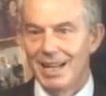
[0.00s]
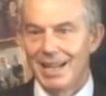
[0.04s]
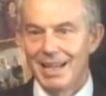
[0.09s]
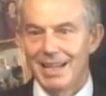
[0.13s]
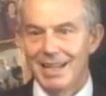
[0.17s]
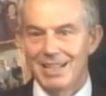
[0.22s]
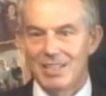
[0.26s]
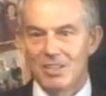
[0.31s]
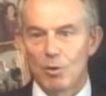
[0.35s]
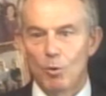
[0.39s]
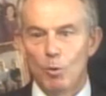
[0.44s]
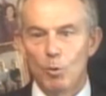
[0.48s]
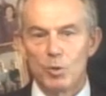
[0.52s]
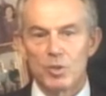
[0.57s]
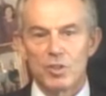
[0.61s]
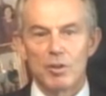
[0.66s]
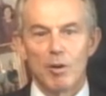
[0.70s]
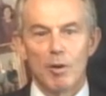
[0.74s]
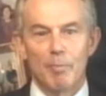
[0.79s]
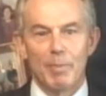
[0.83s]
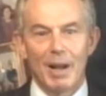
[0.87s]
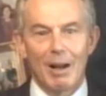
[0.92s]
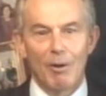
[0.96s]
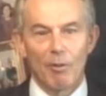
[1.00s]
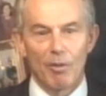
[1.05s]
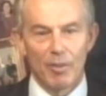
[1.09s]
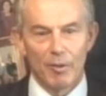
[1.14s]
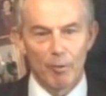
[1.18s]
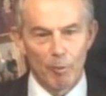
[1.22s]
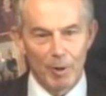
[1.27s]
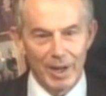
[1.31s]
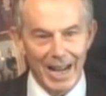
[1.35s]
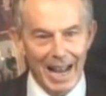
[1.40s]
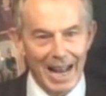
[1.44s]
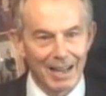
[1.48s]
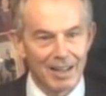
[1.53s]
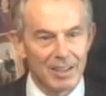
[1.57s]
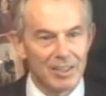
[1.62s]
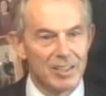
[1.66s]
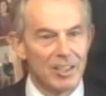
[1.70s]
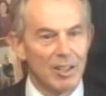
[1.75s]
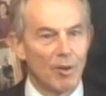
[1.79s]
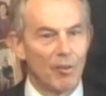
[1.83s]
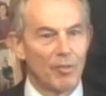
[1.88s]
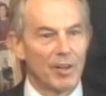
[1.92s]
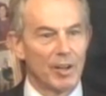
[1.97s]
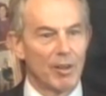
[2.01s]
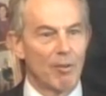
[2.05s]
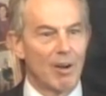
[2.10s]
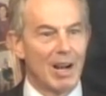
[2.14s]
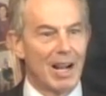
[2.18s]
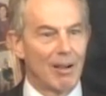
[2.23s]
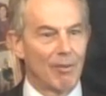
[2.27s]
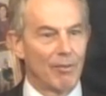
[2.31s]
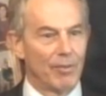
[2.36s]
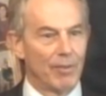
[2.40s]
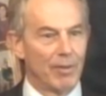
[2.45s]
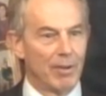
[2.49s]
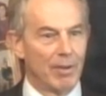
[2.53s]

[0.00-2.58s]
It's also about the reality on the ground.